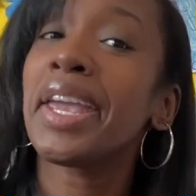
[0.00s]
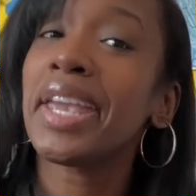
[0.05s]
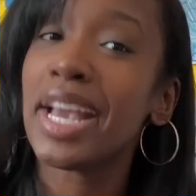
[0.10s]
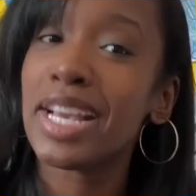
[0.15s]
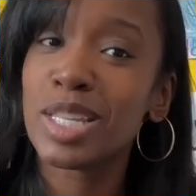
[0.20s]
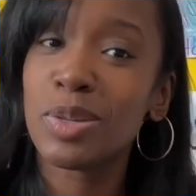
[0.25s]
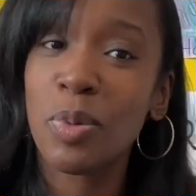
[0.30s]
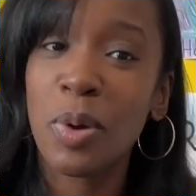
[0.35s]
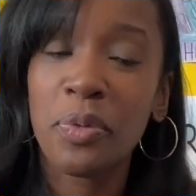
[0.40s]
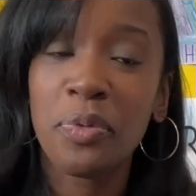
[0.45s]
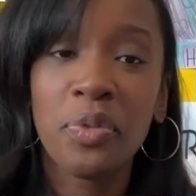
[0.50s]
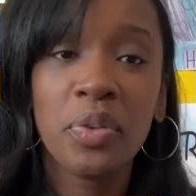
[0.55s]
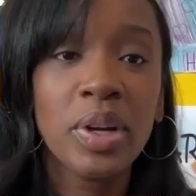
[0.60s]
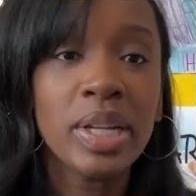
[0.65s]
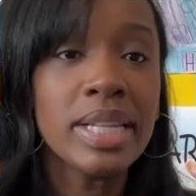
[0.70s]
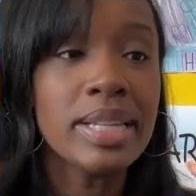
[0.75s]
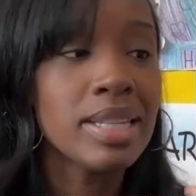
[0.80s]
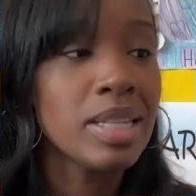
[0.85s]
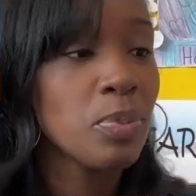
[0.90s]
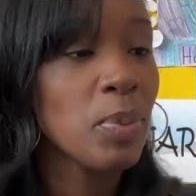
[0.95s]
Guess what,
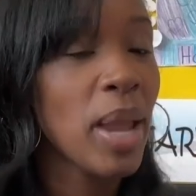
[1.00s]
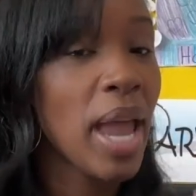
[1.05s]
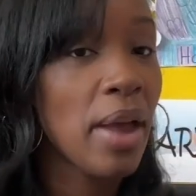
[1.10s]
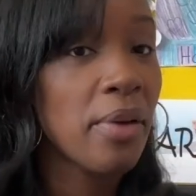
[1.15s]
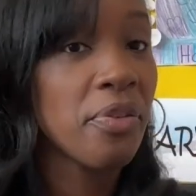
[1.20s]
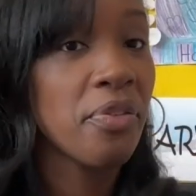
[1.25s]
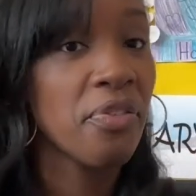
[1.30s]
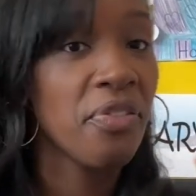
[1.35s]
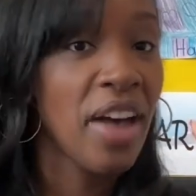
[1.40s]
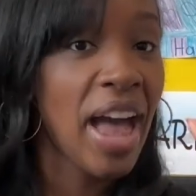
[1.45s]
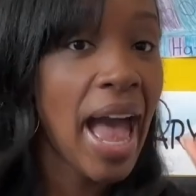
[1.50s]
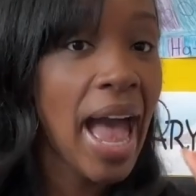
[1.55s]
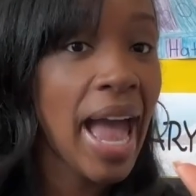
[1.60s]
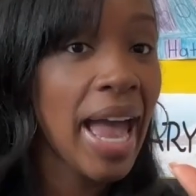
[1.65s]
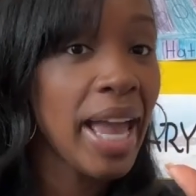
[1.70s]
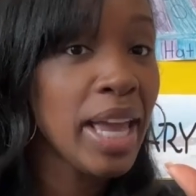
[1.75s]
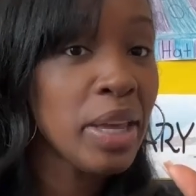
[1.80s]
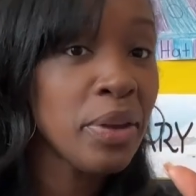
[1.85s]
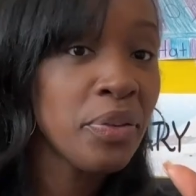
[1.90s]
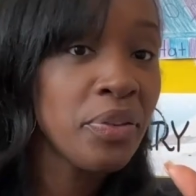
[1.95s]
friends? We have
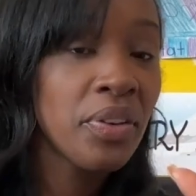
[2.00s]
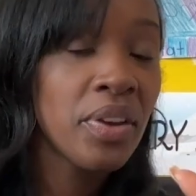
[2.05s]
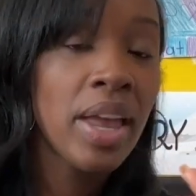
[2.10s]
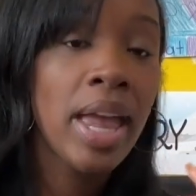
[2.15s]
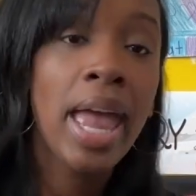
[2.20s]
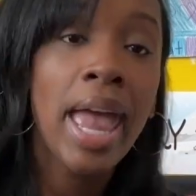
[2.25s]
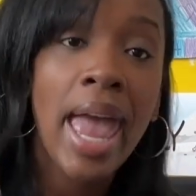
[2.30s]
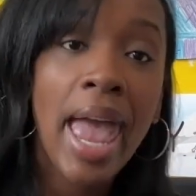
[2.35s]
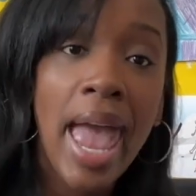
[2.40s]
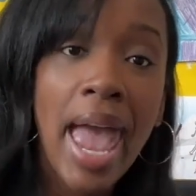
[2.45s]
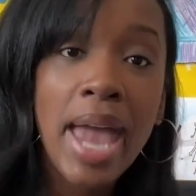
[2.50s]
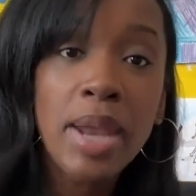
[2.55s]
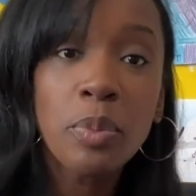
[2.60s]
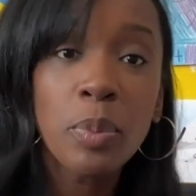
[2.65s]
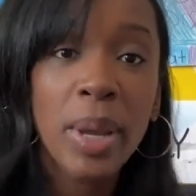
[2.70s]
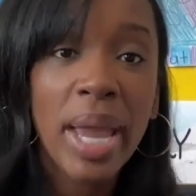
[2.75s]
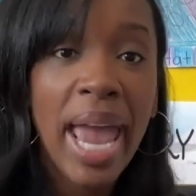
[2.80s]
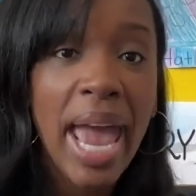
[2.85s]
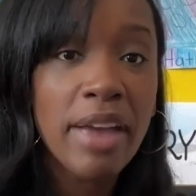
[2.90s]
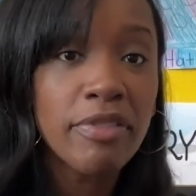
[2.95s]
five and
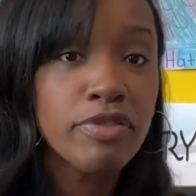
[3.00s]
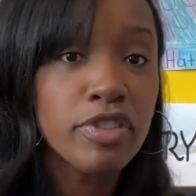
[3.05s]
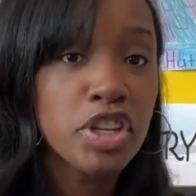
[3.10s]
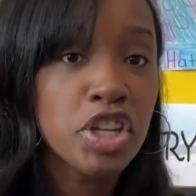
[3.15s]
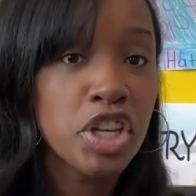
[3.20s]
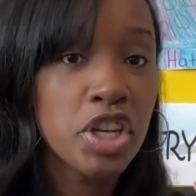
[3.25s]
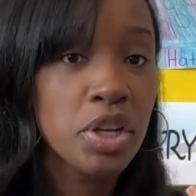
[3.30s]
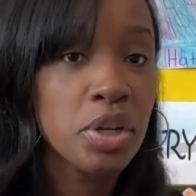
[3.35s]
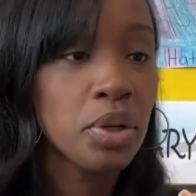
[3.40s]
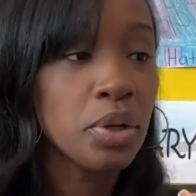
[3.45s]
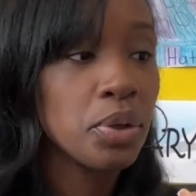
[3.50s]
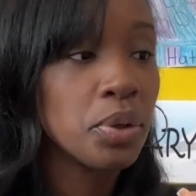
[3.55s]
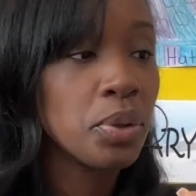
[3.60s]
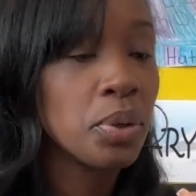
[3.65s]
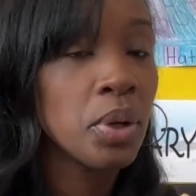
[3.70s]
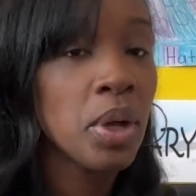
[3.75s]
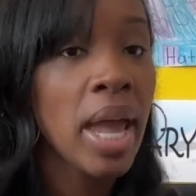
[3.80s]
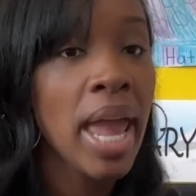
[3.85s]
we have two.